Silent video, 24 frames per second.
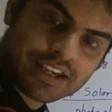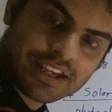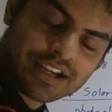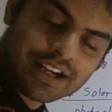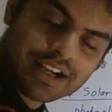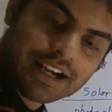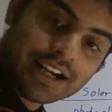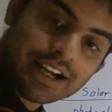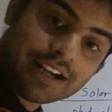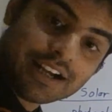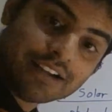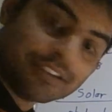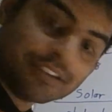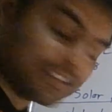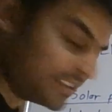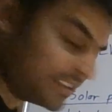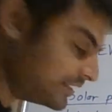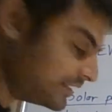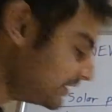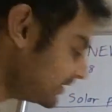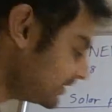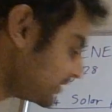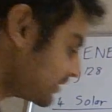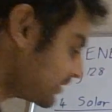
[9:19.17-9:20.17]
and
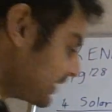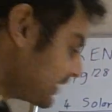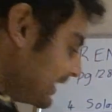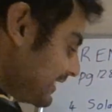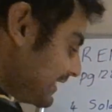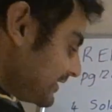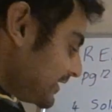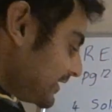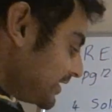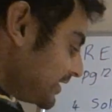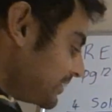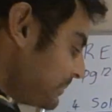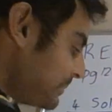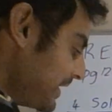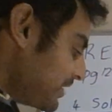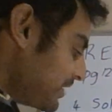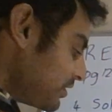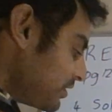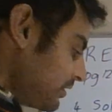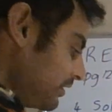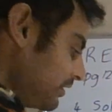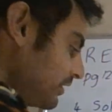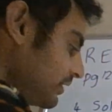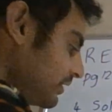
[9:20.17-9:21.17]
this is a
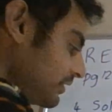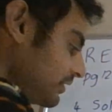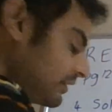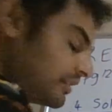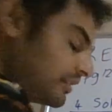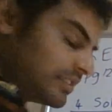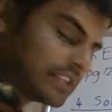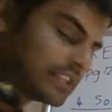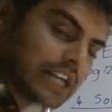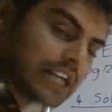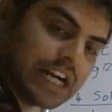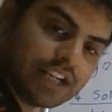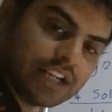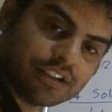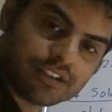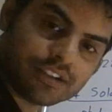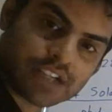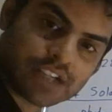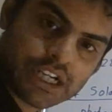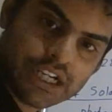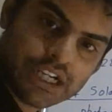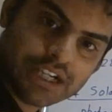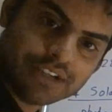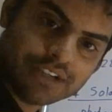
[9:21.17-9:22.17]
special kind
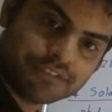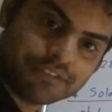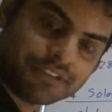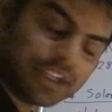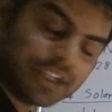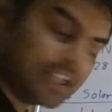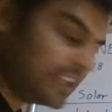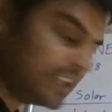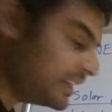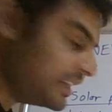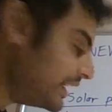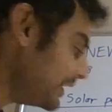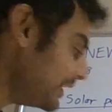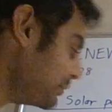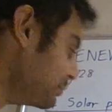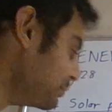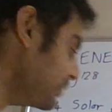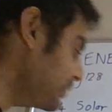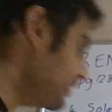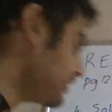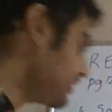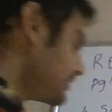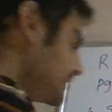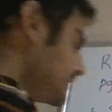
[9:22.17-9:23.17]
of curve. It
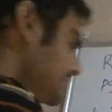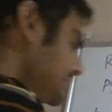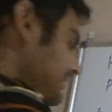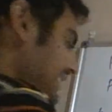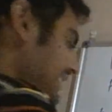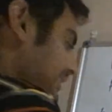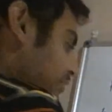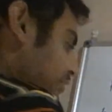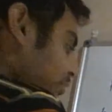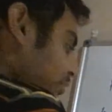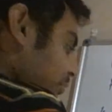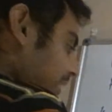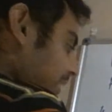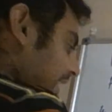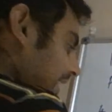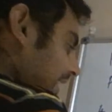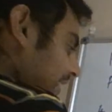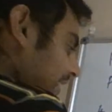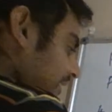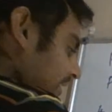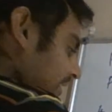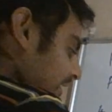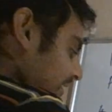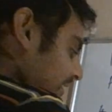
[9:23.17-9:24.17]
works in such a
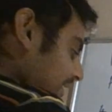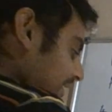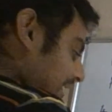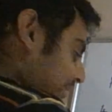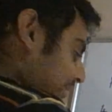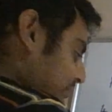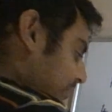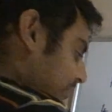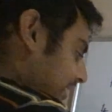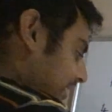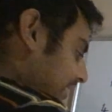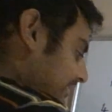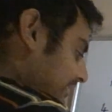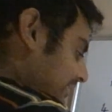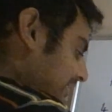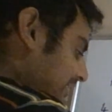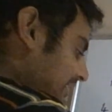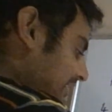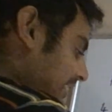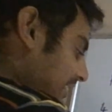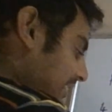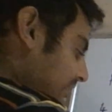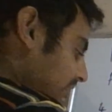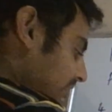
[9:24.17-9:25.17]
way that when the
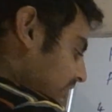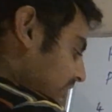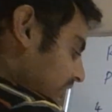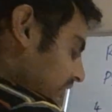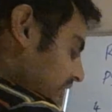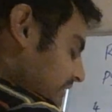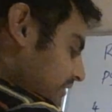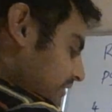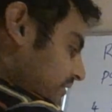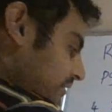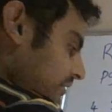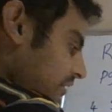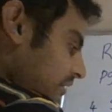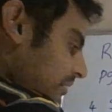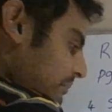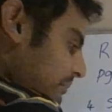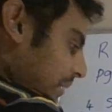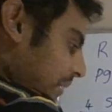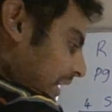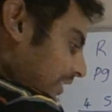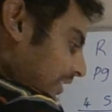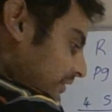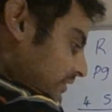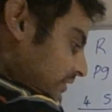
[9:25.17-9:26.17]
signals
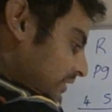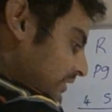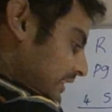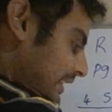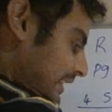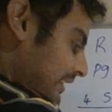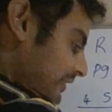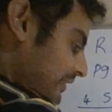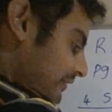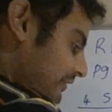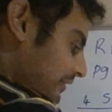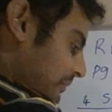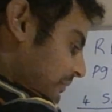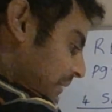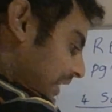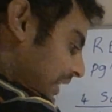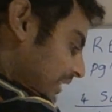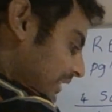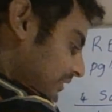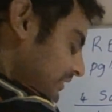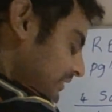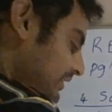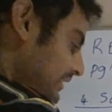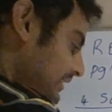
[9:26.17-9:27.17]
bounce in from
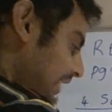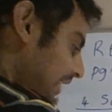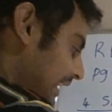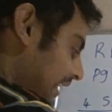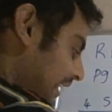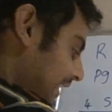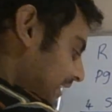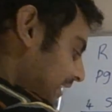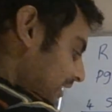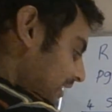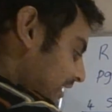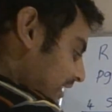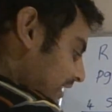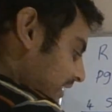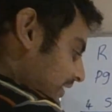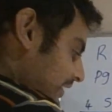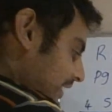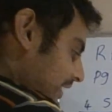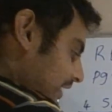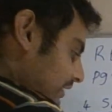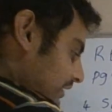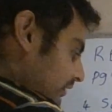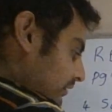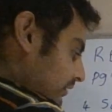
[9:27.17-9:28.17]
outside,
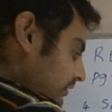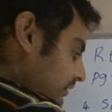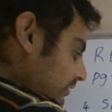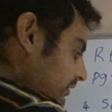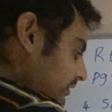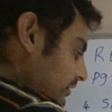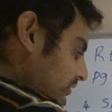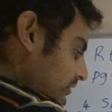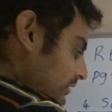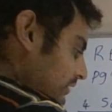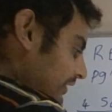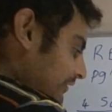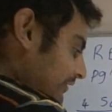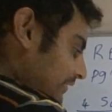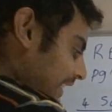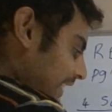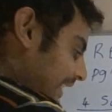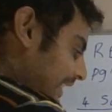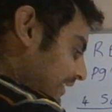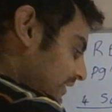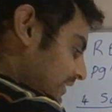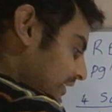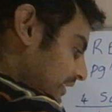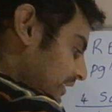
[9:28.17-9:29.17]
they are all
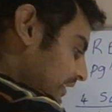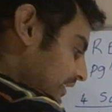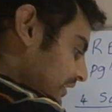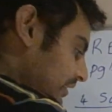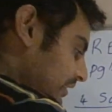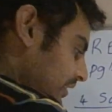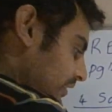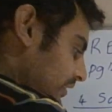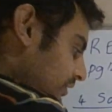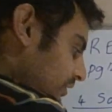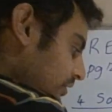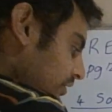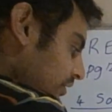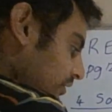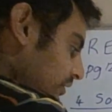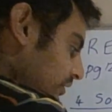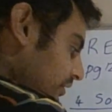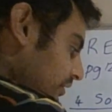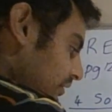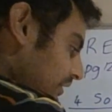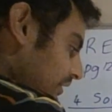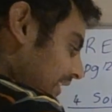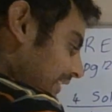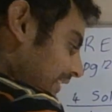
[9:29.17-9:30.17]
reflected
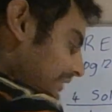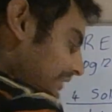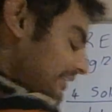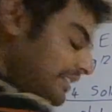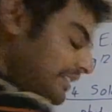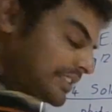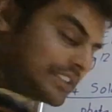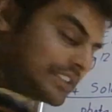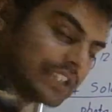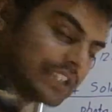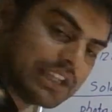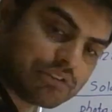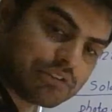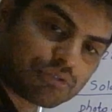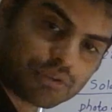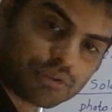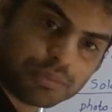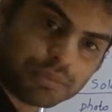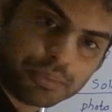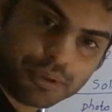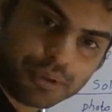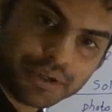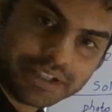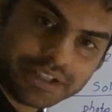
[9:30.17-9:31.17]
to this
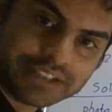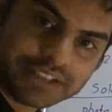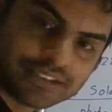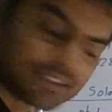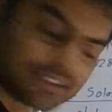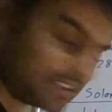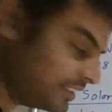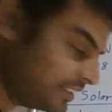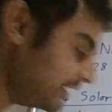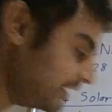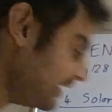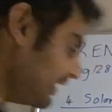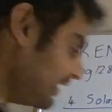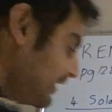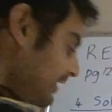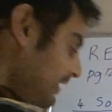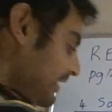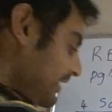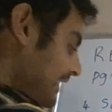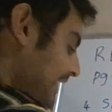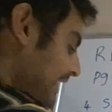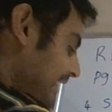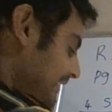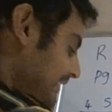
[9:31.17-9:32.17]
central point,
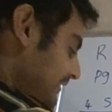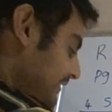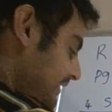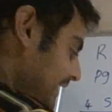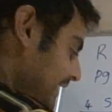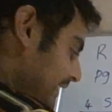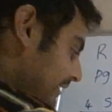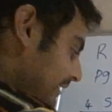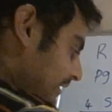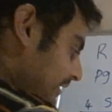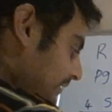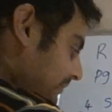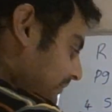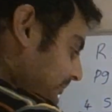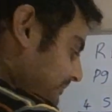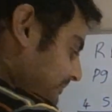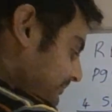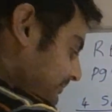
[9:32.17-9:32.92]
the antenna.